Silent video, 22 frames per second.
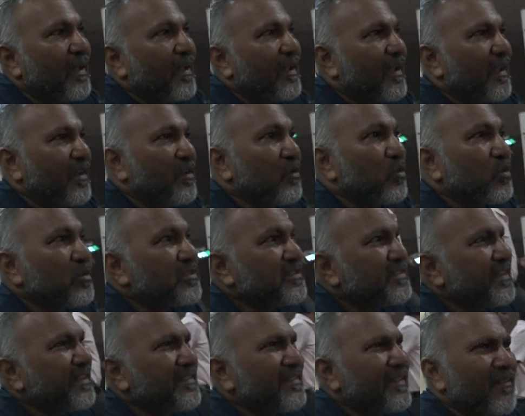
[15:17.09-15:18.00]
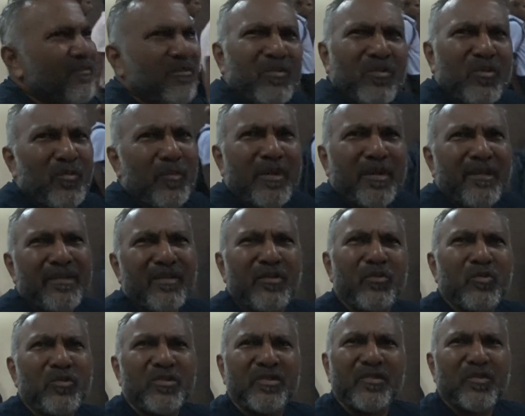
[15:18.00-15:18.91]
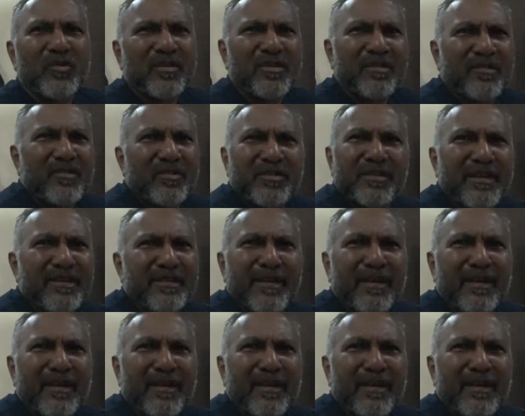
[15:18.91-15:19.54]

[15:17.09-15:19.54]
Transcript: Or in those days, there were no places. You stage